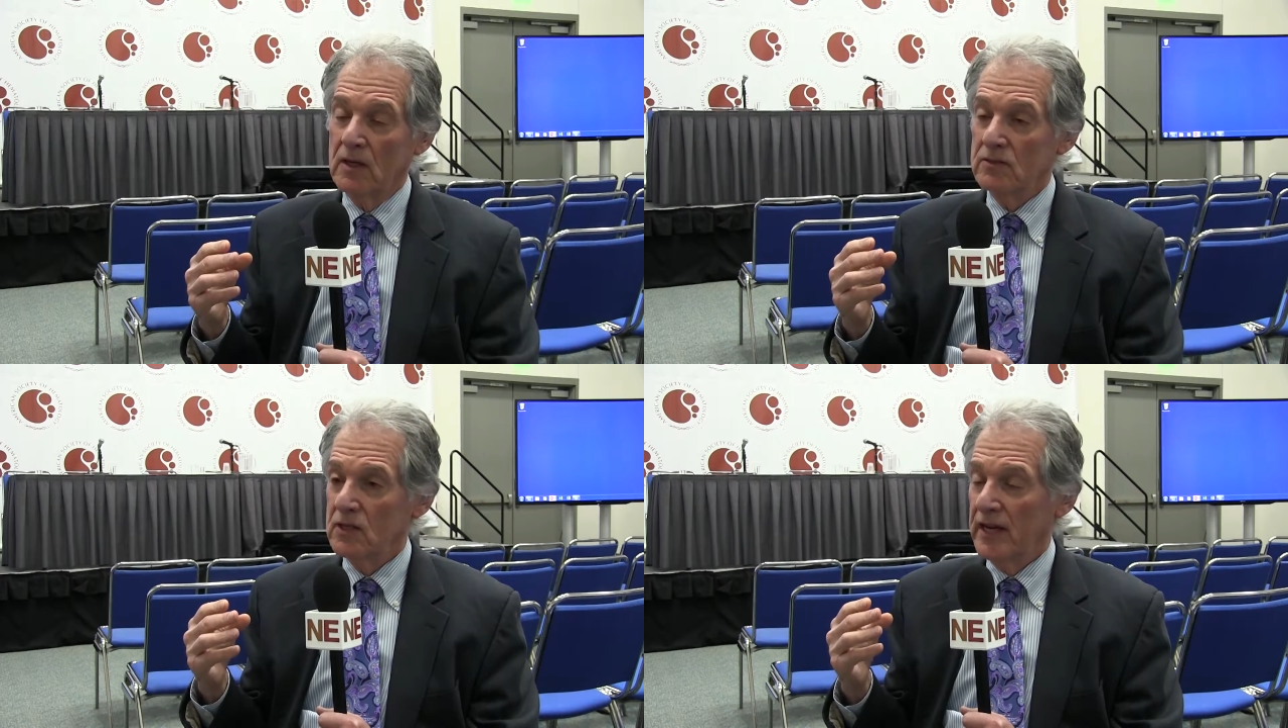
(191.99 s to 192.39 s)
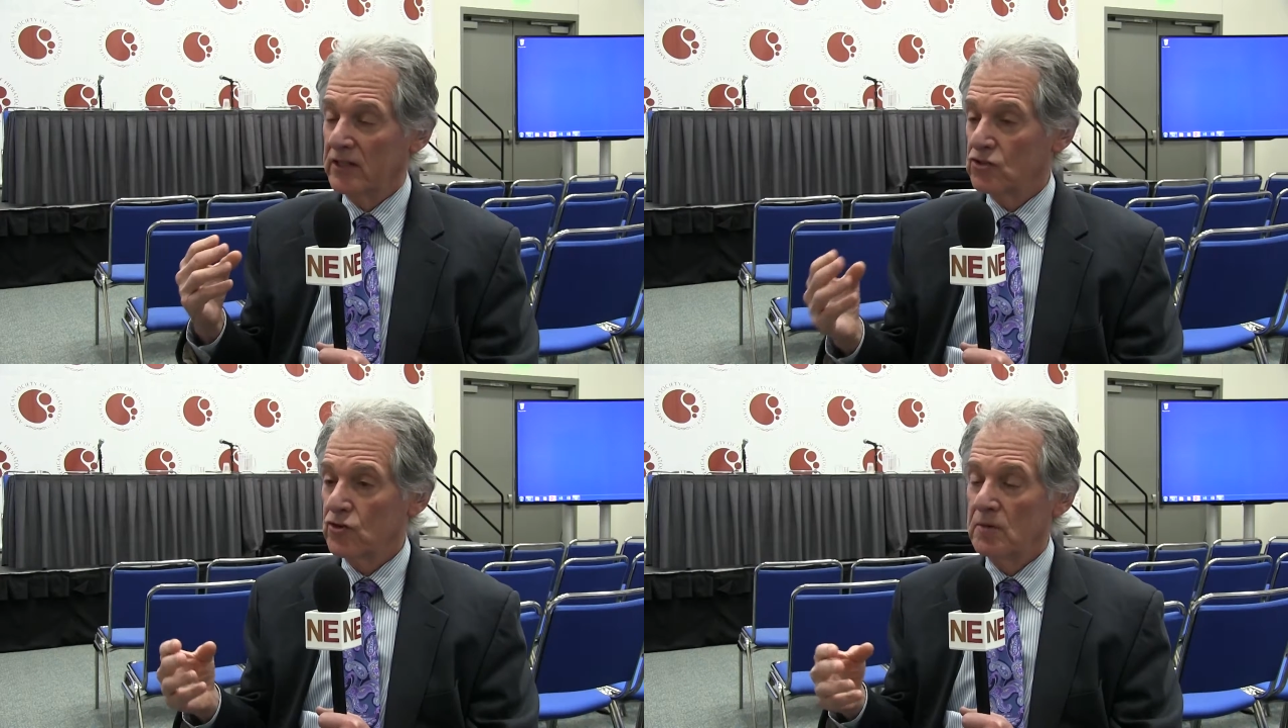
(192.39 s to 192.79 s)
to
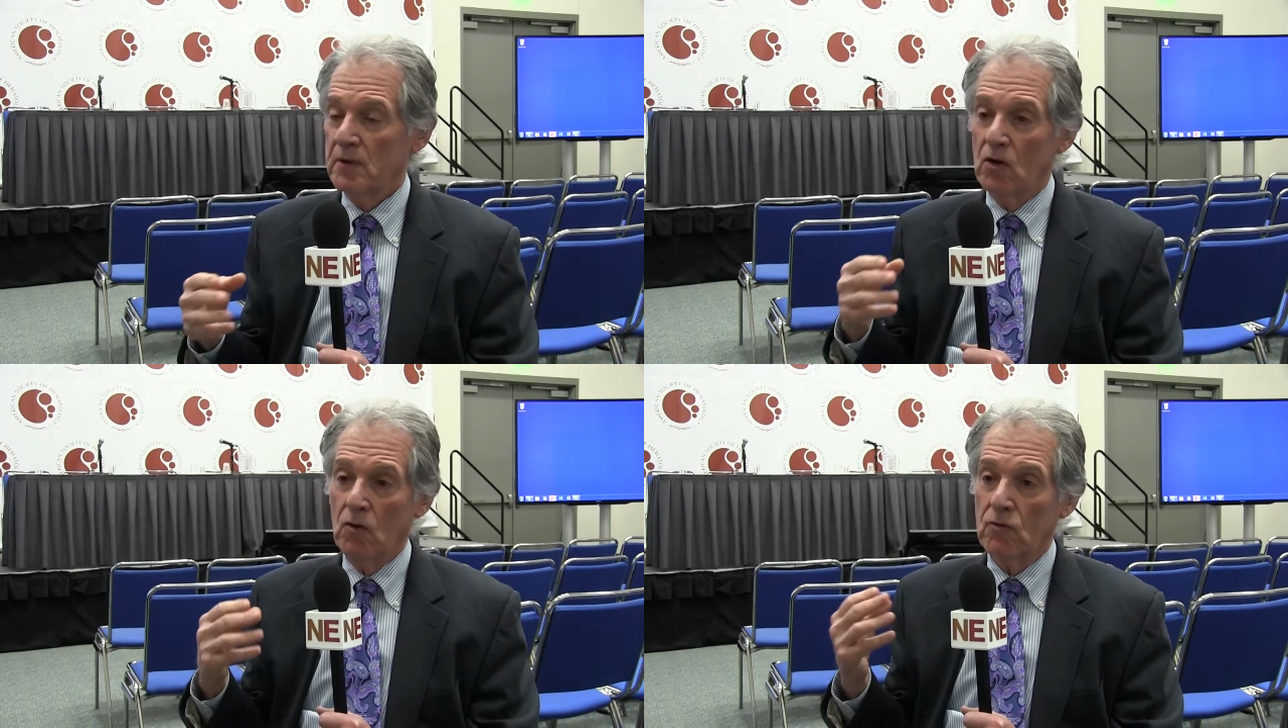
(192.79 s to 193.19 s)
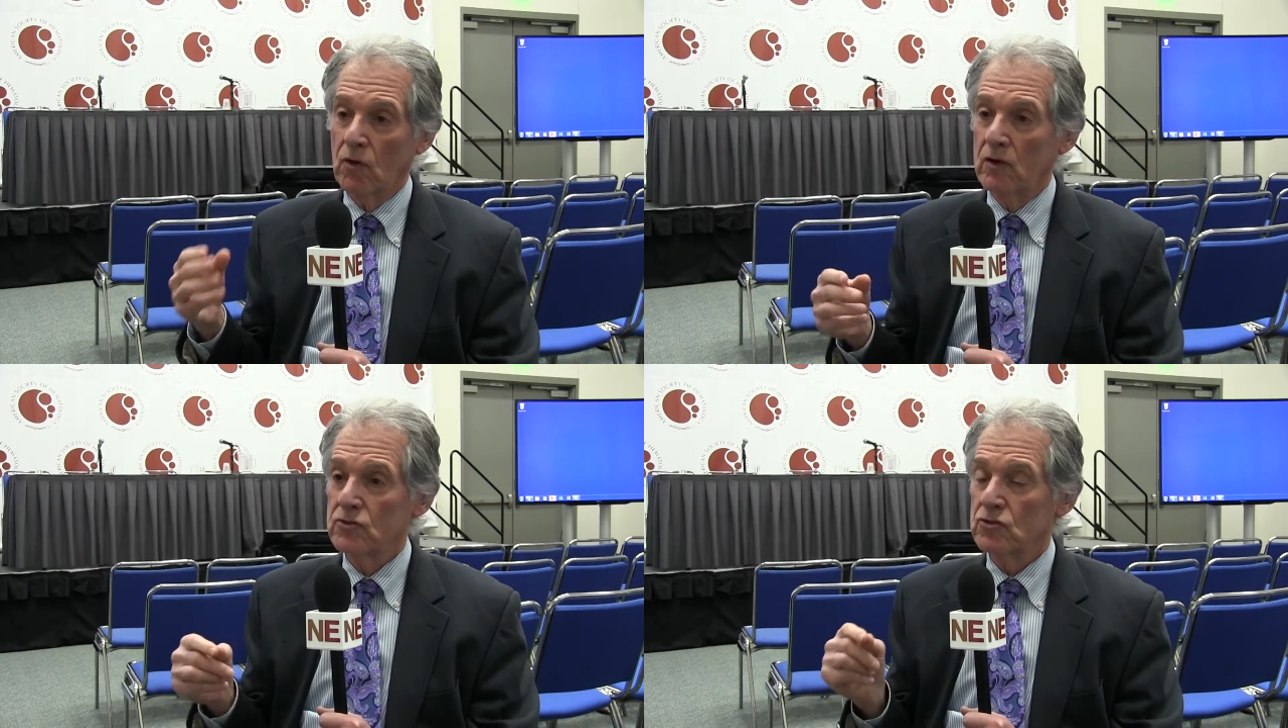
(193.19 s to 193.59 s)
next treatment, and
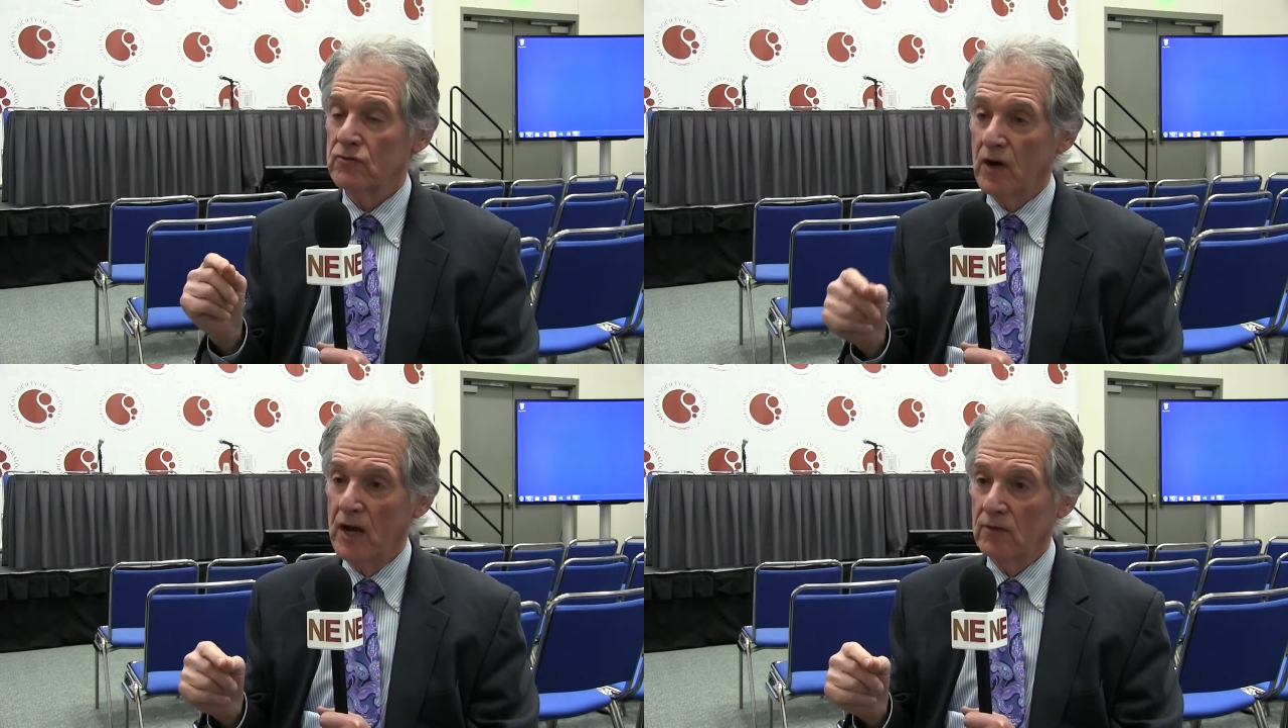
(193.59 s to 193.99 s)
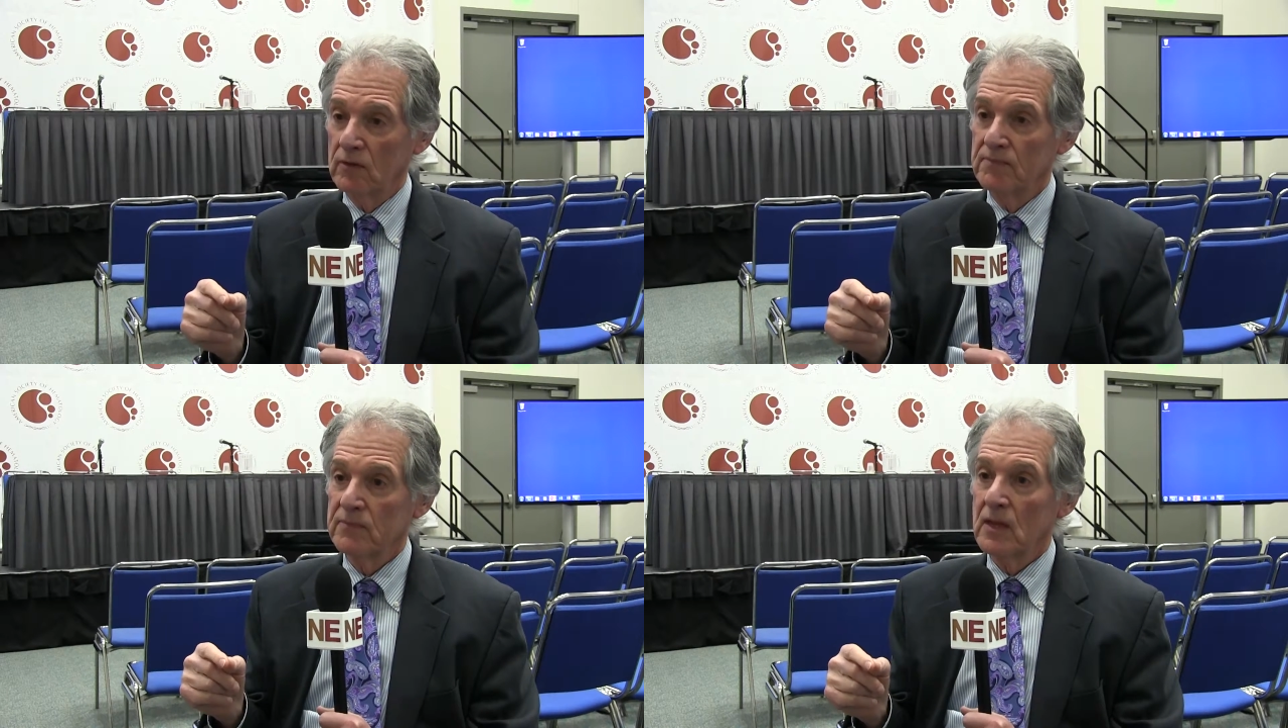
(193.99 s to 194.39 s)
overall survival,